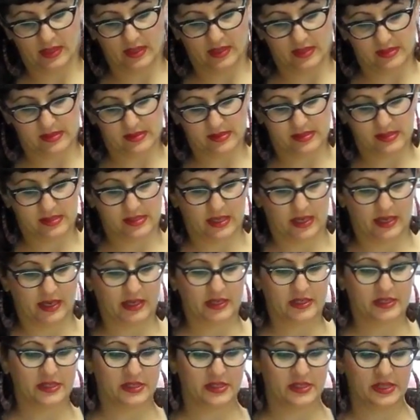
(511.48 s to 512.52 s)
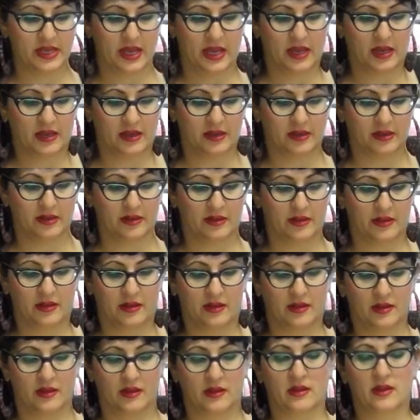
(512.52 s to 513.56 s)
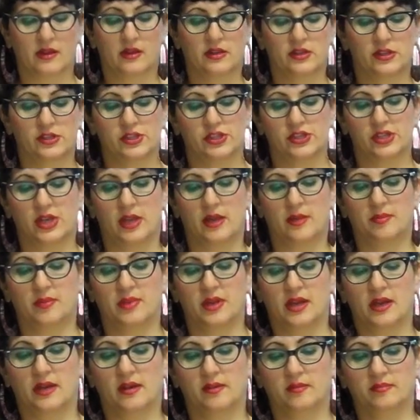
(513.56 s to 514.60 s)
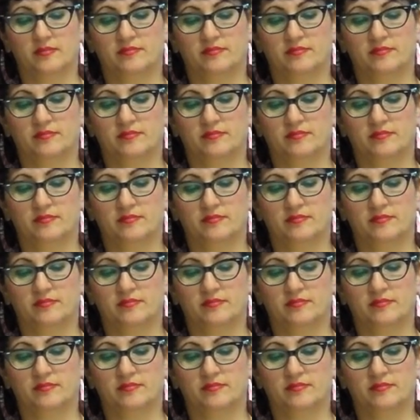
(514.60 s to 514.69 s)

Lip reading: It's starting to take shape now.